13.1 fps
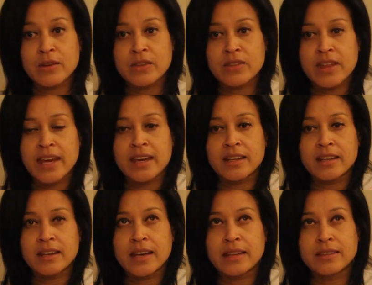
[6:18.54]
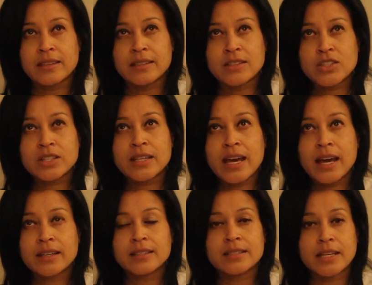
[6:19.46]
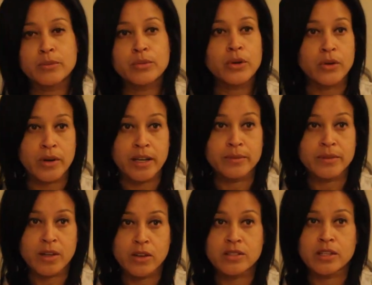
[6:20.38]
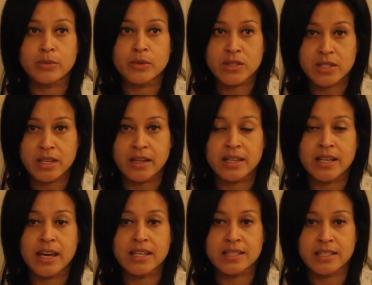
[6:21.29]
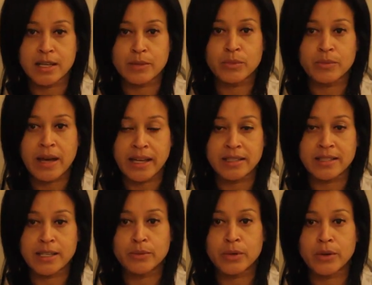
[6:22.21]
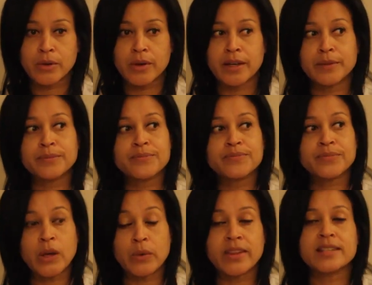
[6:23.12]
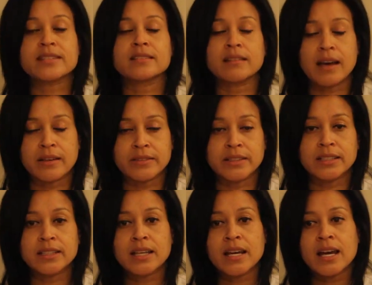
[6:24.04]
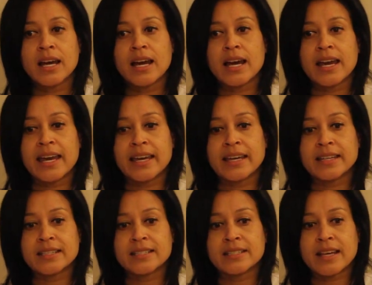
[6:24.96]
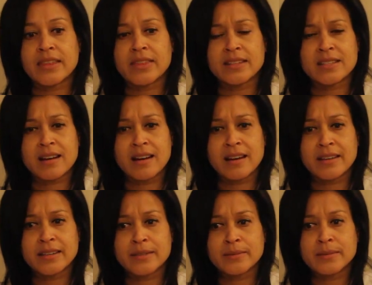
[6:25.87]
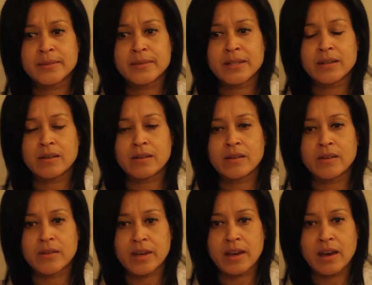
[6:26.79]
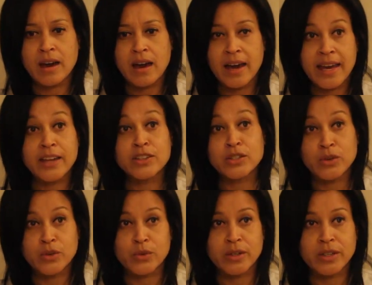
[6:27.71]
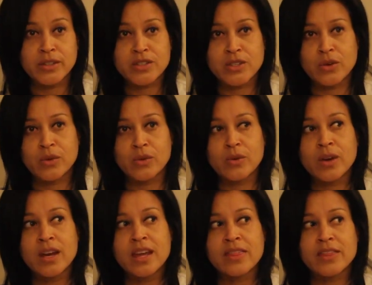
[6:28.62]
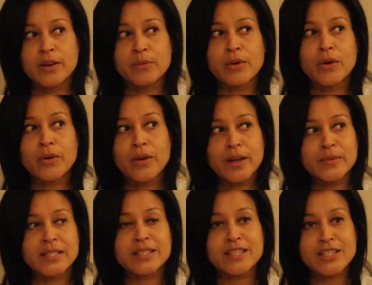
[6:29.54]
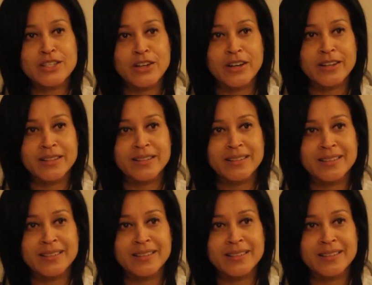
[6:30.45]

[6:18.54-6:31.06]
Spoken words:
they initially had a day program. The Alzheimer Society had a day program, or they still have it. And at the time, I had to go to work, so their program didn't start.